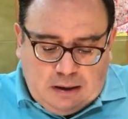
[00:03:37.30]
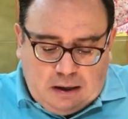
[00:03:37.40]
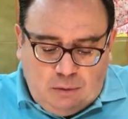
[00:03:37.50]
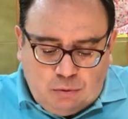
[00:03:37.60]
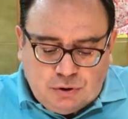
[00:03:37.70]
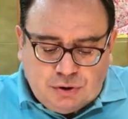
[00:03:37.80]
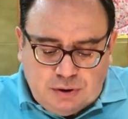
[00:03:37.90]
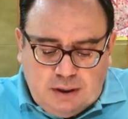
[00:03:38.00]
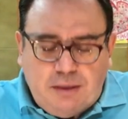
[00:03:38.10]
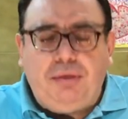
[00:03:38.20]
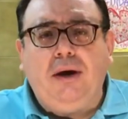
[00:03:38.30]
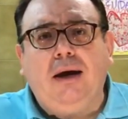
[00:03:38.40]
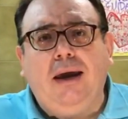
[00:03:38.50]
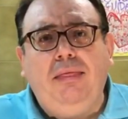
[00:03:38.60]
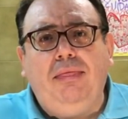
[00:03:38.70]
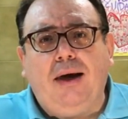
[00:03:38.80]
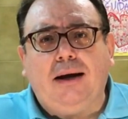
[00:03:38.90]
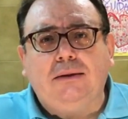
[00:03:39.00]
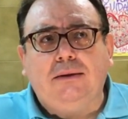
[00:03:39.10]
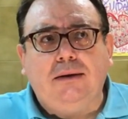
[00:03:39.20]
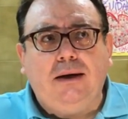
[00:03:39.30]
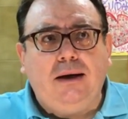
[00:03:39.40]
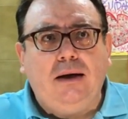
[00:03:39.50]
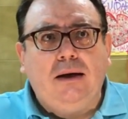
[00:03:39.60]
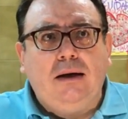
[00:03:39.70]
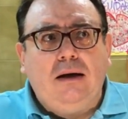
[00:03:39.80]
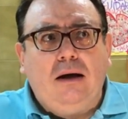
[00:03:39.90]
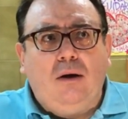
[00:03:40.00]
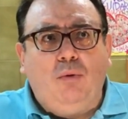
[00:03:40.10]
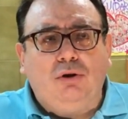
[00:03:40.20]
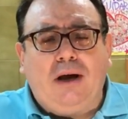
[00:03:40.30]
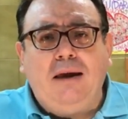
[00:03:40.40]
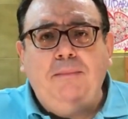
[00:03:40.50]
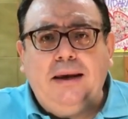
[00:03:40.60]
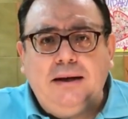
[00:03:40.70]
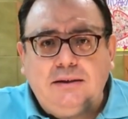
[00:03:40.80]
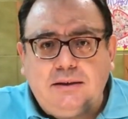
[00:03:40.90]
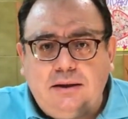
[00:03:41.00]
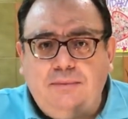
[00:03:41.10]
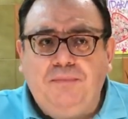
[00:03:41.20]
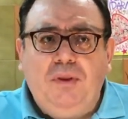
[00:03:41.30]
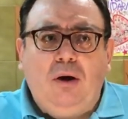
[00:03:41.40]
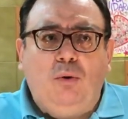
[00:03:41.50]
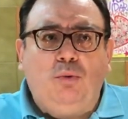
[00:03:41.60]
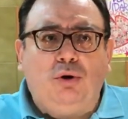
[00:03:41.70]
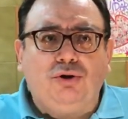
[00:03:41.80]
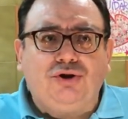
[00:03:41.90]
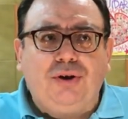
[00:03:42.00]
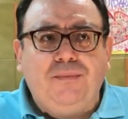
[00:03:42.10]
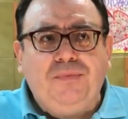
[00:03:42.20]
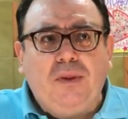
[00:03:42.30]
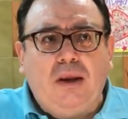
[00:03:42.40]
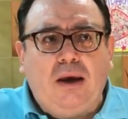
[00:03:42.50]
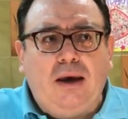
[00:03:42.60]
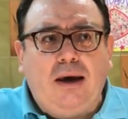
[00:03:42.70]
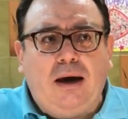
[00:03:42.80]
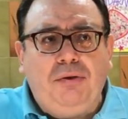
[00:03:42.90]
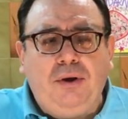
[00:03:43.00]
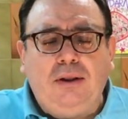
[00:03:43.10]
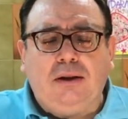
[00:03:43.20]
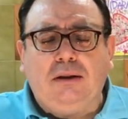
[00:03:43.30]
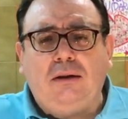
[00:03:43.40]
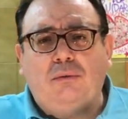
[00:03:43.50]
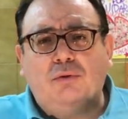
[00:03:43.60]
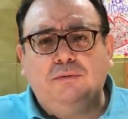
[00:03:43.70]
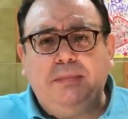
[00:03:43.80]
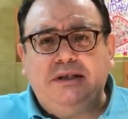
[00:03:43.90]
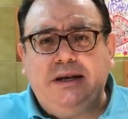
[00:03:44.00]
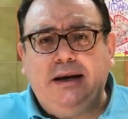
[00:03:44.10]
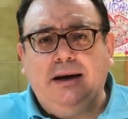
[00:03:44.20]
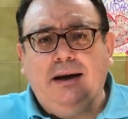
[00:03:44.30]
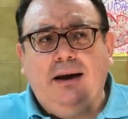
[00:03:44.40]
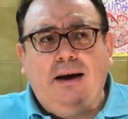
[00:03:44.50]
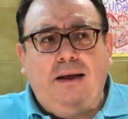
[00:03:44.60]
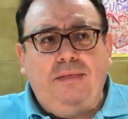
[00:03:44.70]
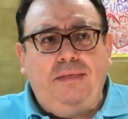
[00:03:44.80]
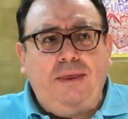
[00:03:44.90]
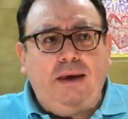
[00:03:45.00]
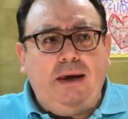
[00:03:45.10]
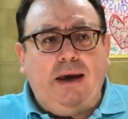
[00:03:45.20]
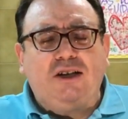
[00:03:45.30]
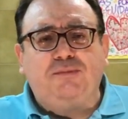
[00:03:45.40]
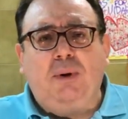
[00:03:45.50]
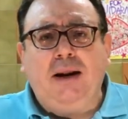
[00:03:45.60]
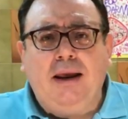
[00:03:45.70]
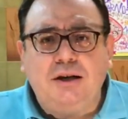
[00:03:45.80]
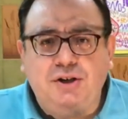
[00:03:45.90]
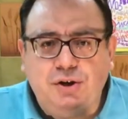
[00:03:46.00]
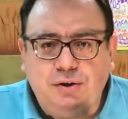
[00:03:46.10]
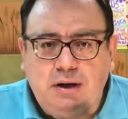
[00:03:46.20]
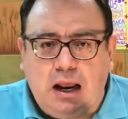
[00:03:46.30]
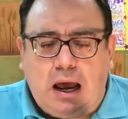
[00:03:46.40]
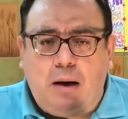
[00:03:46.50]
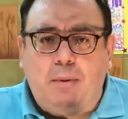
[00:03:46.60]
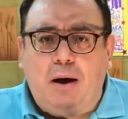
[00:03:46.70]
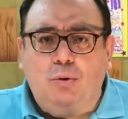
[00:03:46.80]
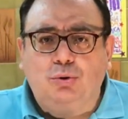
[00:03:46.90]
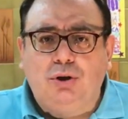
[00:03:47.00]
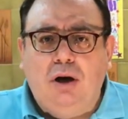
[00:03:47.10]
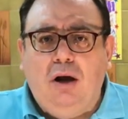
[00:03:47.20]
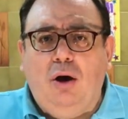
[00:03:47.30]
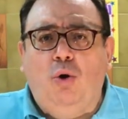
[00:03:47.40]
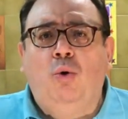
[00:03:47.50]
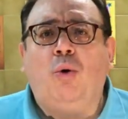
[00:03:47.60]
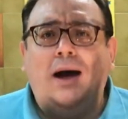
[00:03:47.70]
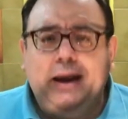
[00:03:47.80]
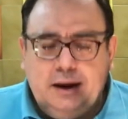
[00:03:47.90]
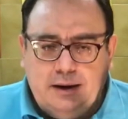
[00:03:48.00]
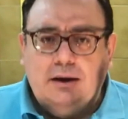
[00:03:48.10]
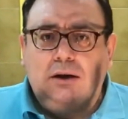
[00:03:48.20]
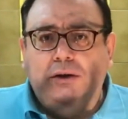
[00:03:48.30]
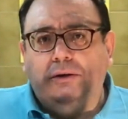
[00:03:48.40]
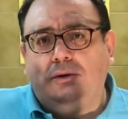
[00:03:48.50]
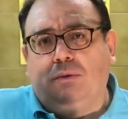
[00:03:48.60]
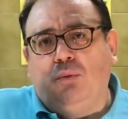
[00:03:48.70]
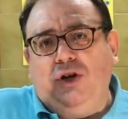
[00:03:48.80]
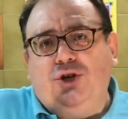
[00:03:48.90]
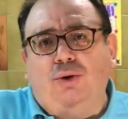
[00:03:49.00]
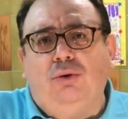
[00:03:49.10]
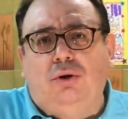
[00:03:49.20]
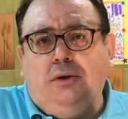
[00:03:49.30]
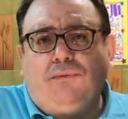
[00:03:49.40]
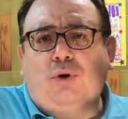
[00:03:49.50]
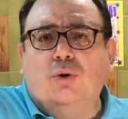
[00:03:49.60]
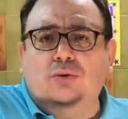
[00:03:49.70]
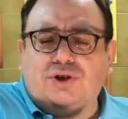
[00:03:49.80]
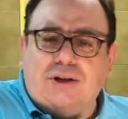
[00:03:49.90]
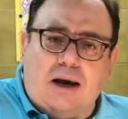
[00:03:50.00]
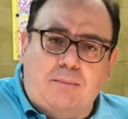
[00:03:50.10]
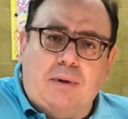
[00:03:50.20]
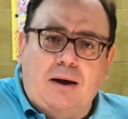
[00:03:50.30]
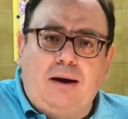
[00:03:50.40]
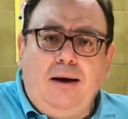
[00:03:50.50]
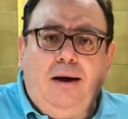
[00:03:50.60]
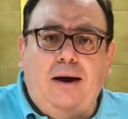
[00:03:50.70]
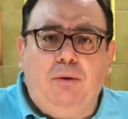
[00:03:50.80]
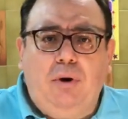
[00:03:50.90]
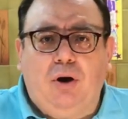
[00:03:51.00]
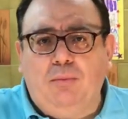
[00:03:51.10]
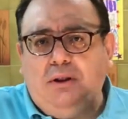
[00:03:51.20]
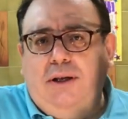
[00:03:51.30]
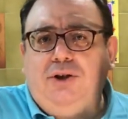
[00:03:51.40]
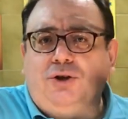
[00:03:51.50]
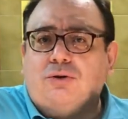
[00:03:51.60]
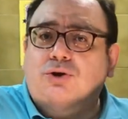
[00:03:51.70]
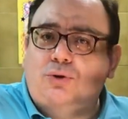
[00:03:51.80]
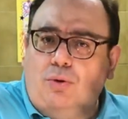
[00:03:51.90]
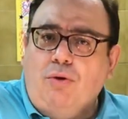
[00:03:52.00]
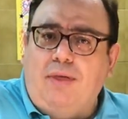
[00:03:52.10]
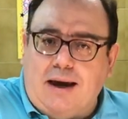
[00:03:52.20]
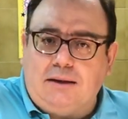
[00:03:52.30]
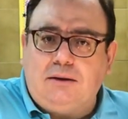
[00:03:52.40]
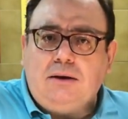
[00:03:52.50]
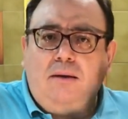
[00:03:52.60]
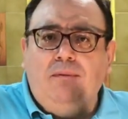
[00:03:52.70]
I was thinking that what I missed was, I think that there was missing the explanation about why we should do some recommendations to do that.